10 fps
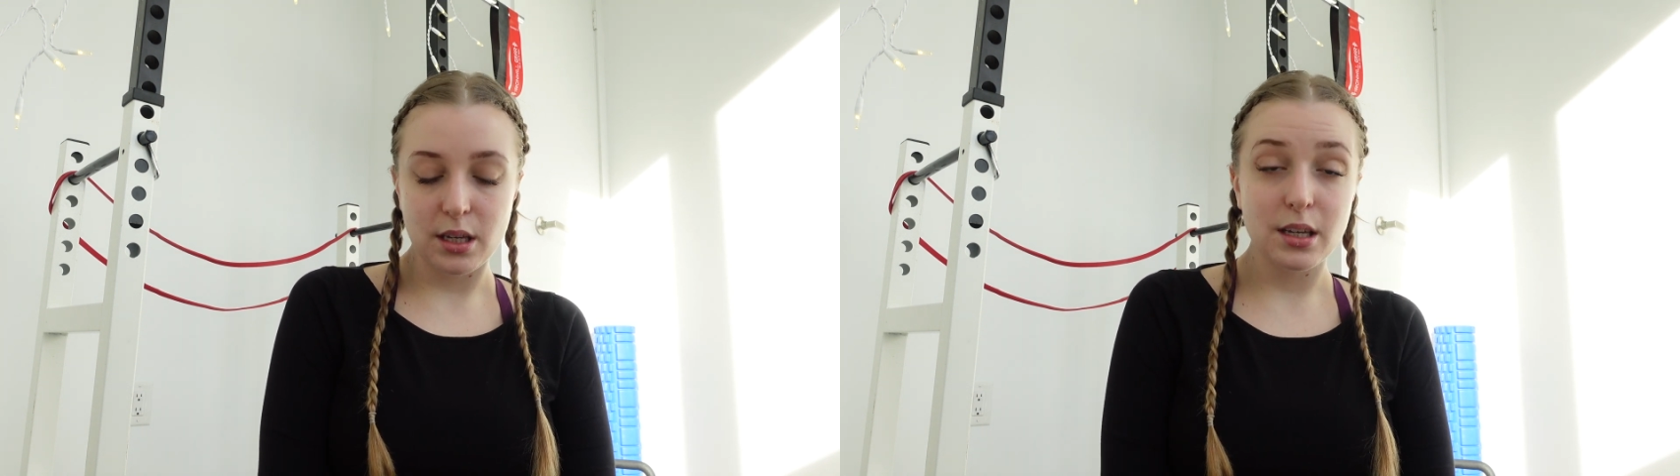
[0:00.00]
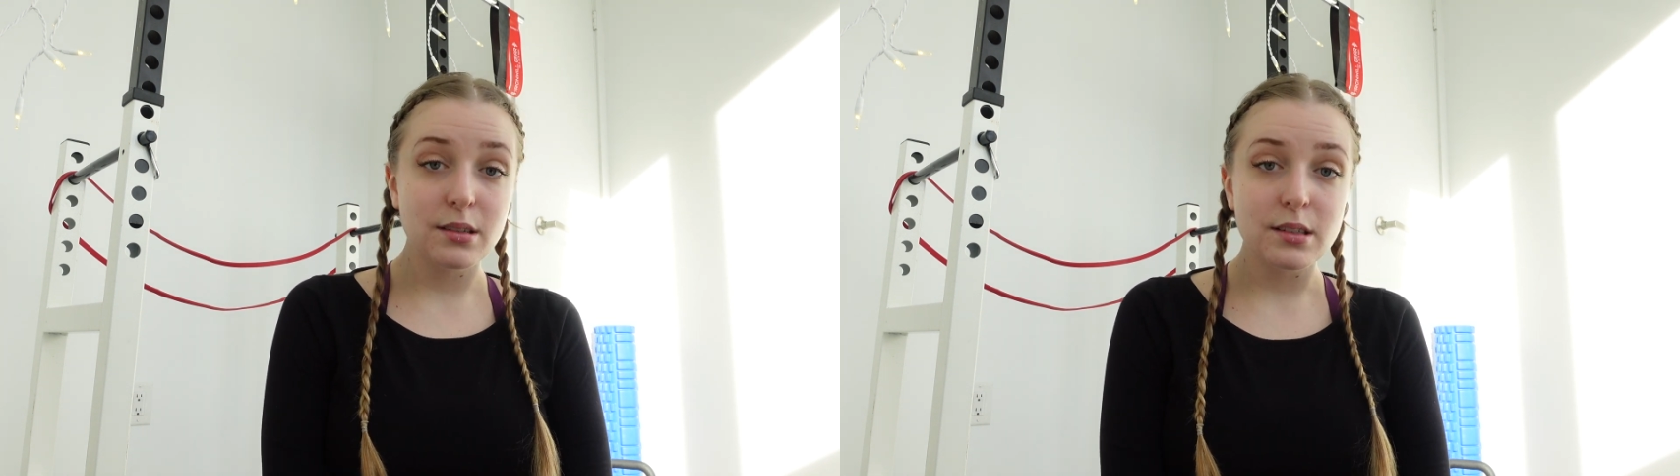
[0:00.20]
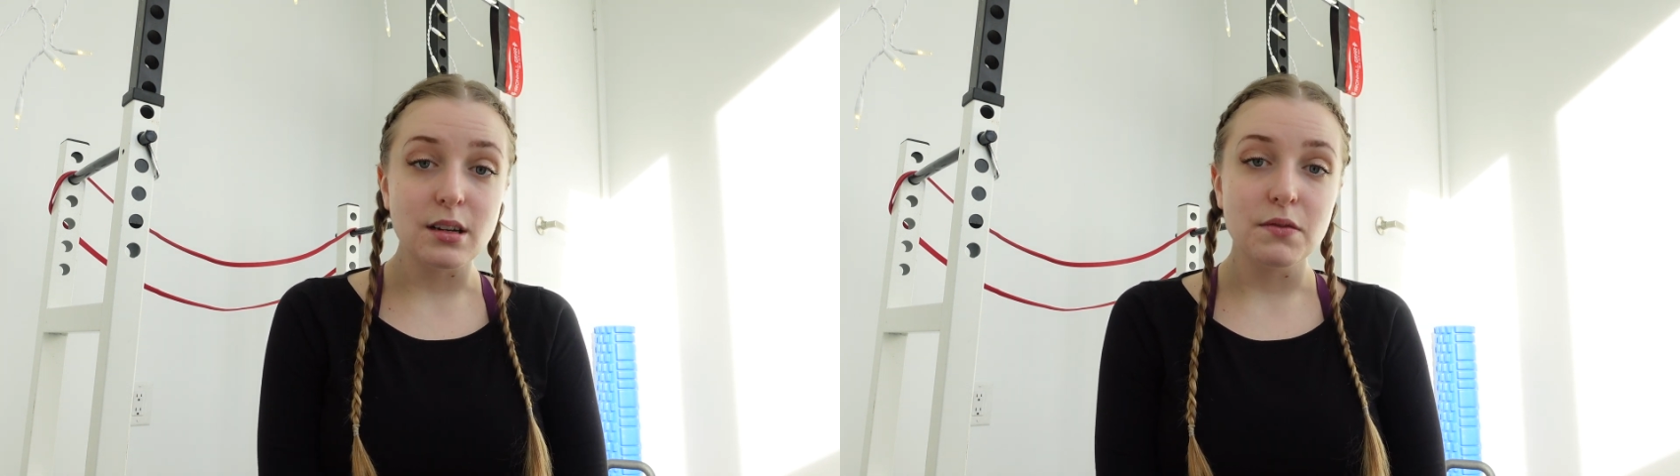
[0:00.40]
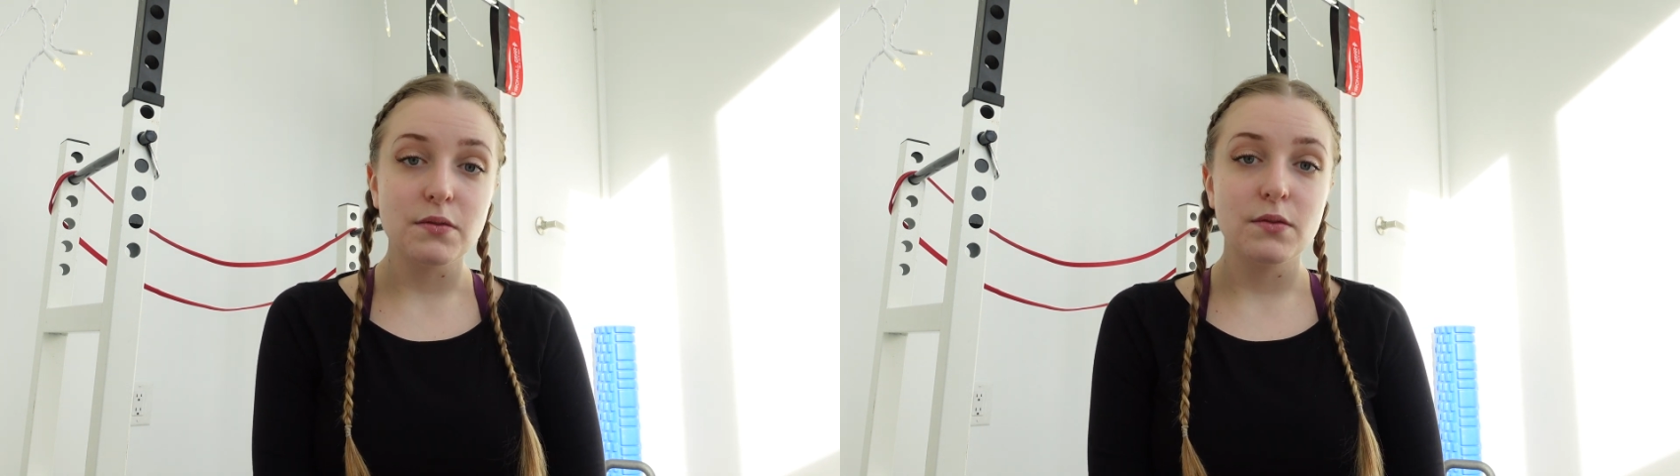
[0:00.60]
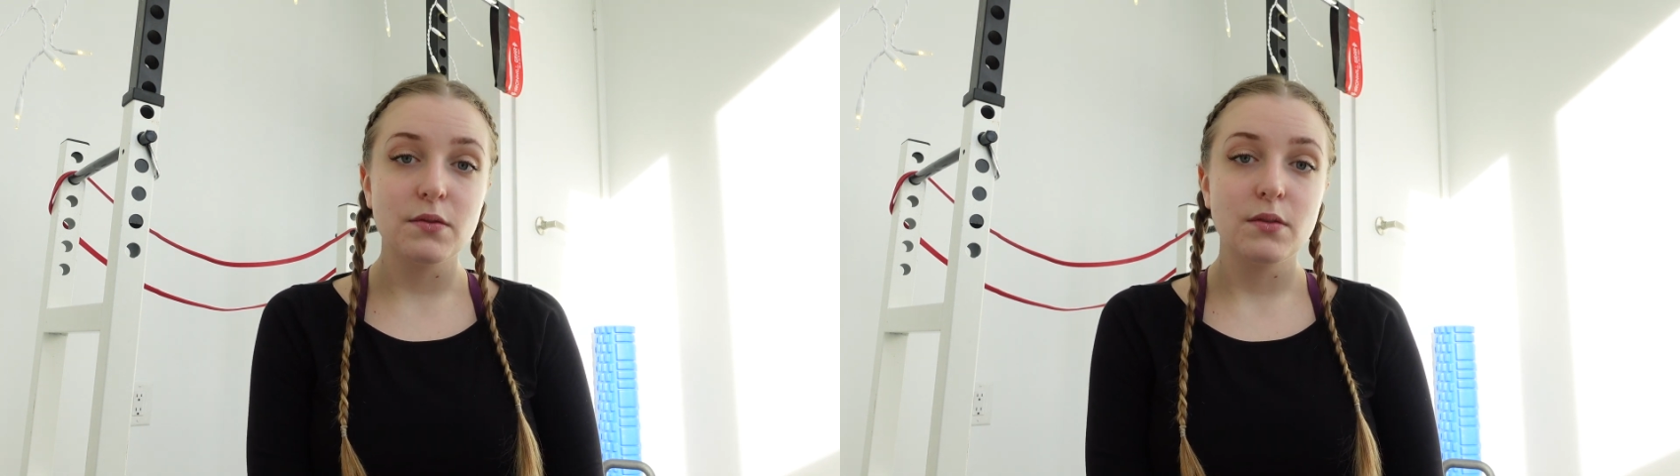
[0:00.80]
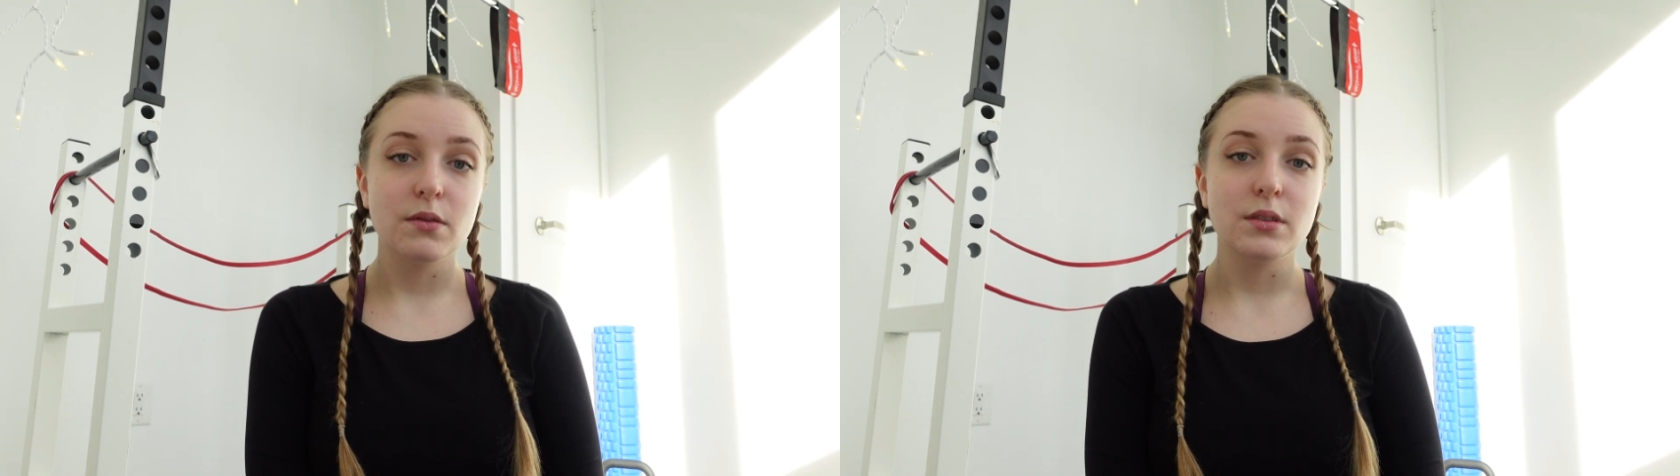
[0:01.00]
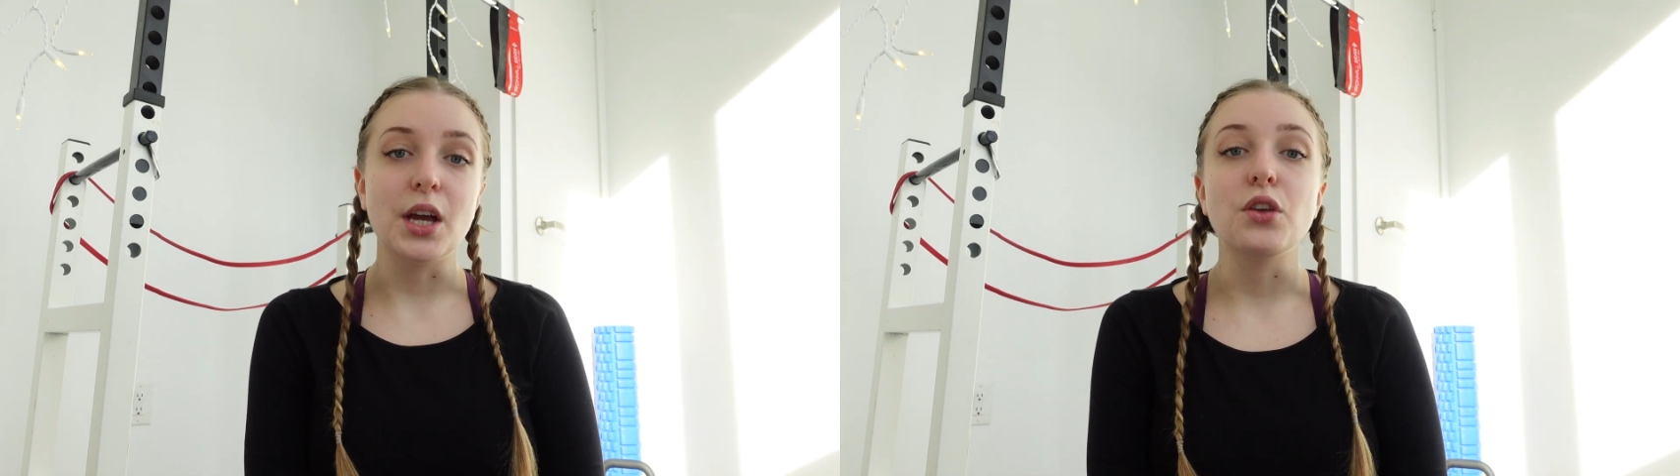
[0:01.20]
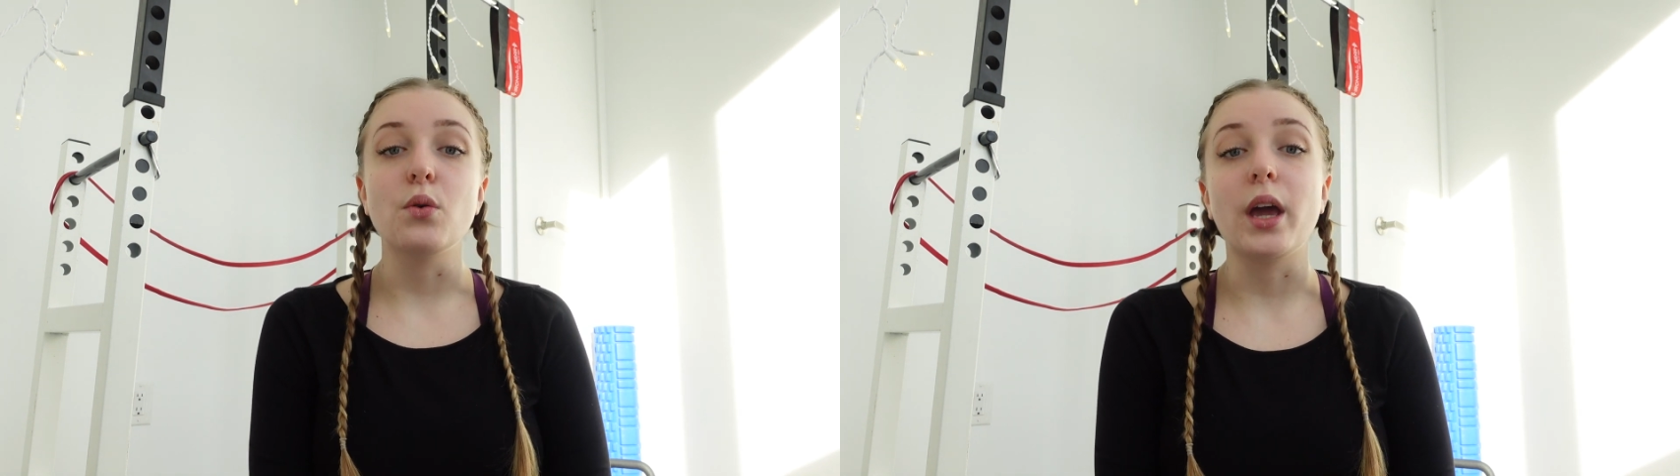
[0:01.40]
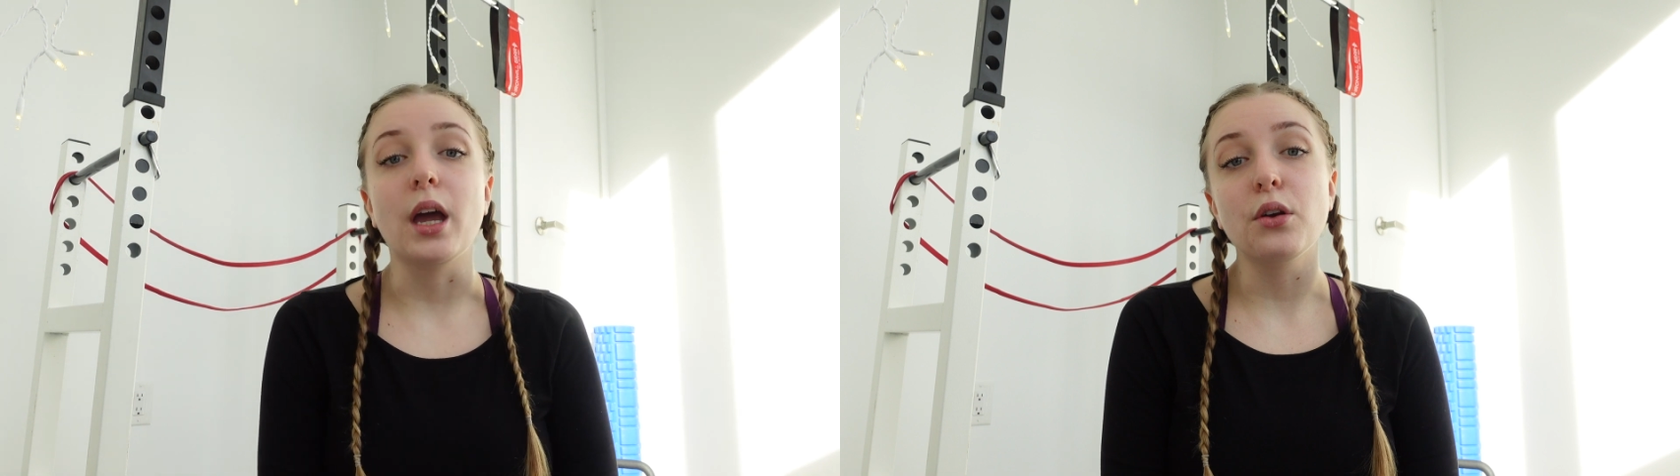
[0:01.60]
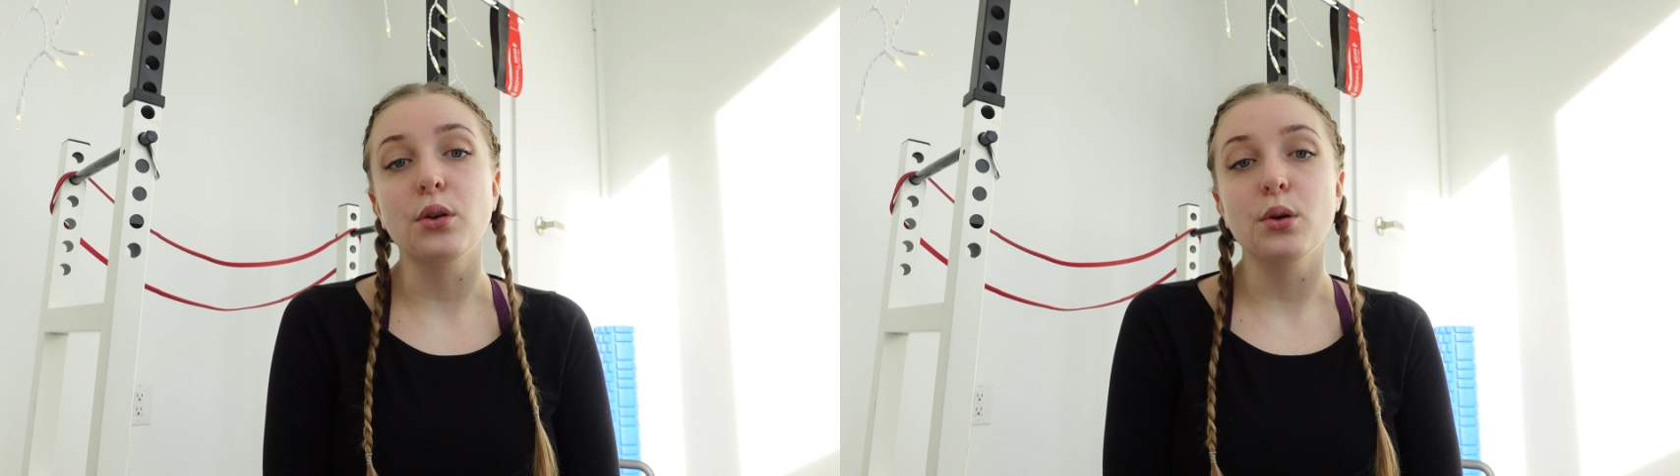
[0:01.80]
is stuff that you
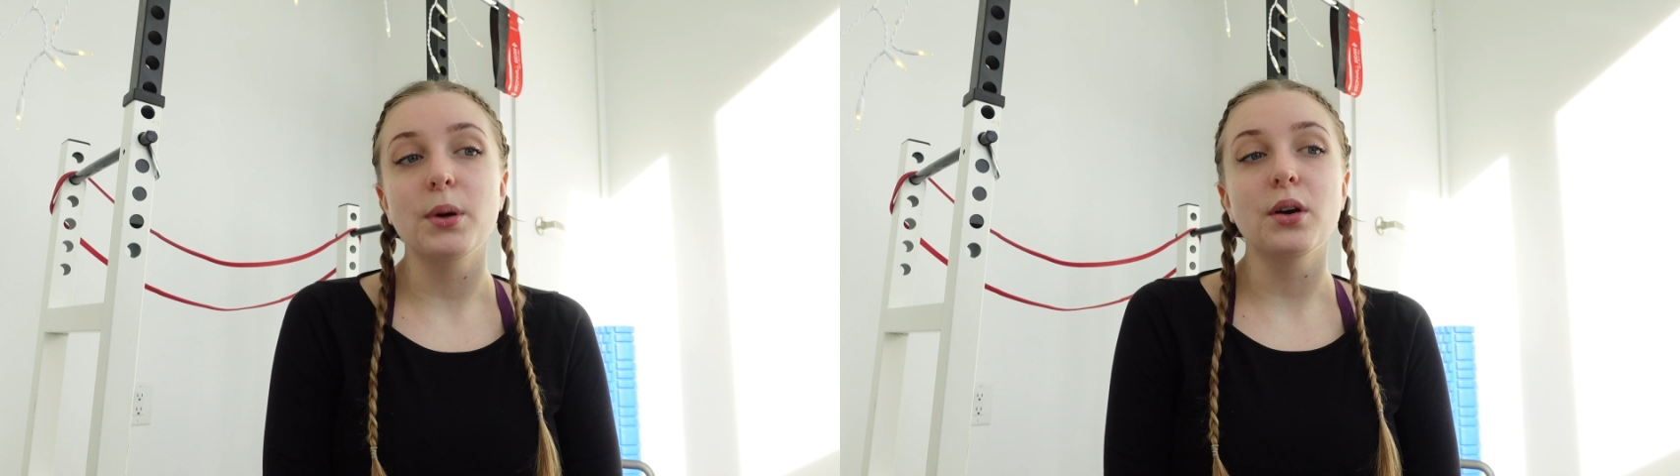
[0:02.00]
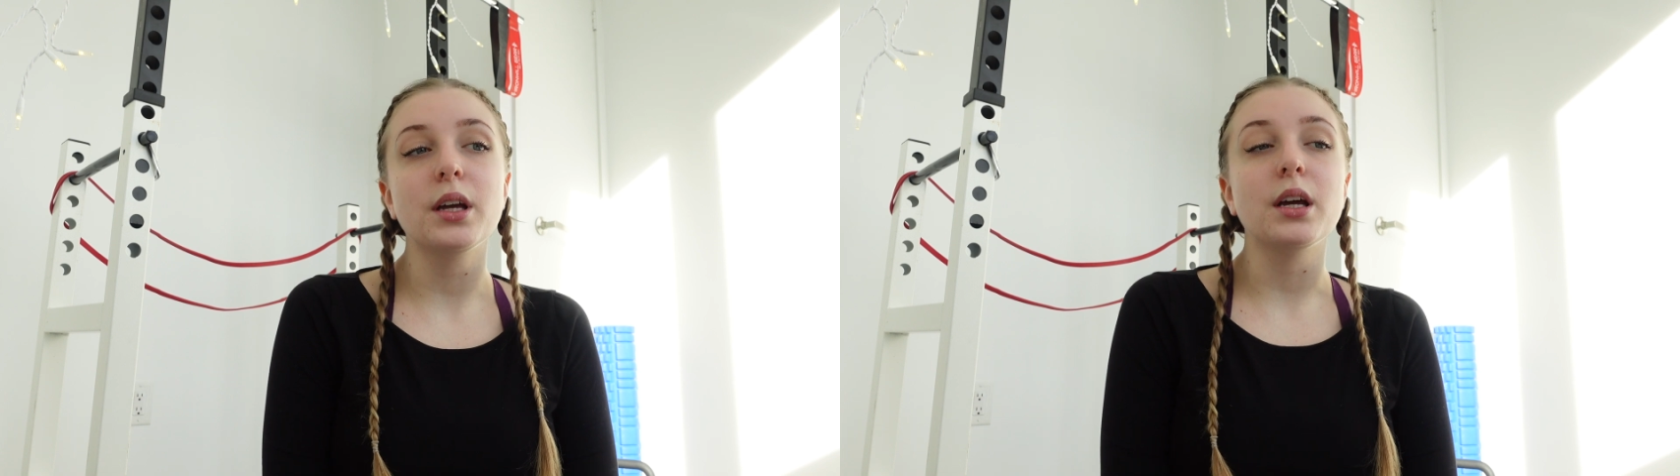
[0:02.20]
can do about it,